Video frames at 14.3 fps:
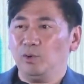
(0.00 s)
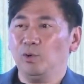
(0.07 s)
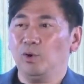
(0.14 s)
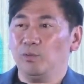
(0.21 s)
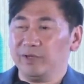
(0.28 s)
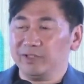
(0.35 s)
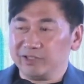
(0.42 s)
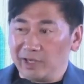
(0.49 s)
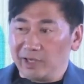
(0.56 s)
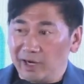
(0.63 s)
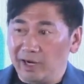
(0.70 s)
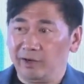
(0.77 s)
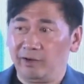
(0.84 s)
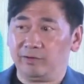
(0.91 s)
who are
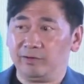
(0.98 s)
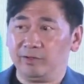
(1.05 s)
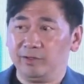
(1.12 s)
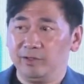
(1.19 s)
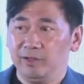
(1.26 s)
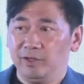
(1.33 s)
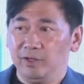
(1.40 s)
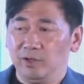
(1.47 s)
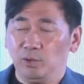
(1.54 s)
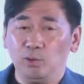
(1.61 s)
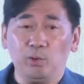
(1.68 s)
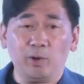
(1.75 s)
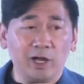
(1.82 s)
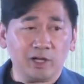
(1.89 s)
retired,
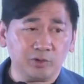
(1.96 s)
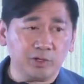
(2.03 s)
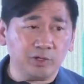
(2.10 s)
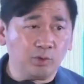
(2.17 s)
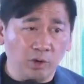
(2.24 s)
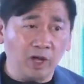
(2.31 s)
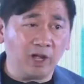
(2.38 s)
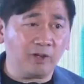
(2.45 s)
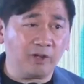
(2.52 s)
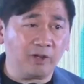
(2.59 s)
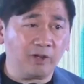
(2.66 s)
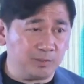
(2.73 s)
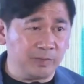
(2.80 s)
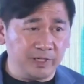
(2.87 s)
who actually don't have
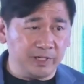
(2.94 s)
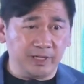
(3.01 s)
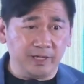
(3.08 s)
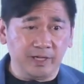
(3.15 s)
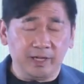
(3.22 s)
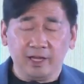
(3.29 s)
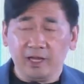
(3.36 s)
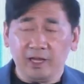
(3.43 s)
much money.